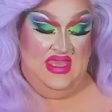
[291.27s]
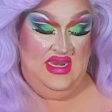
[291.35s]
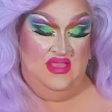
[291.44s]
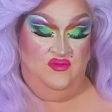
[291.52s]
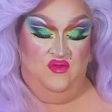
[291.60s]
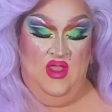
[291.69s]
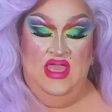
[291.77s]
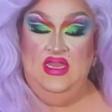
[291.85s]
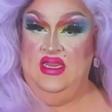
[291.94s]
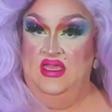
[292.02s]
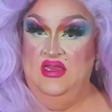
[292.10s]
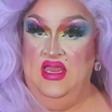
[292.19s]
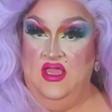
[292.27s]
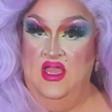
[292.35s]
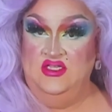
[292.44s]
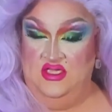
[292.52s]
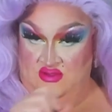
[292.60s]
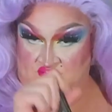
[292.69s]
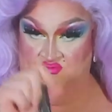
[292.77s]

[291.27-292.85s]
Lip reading: And I tried it, like I just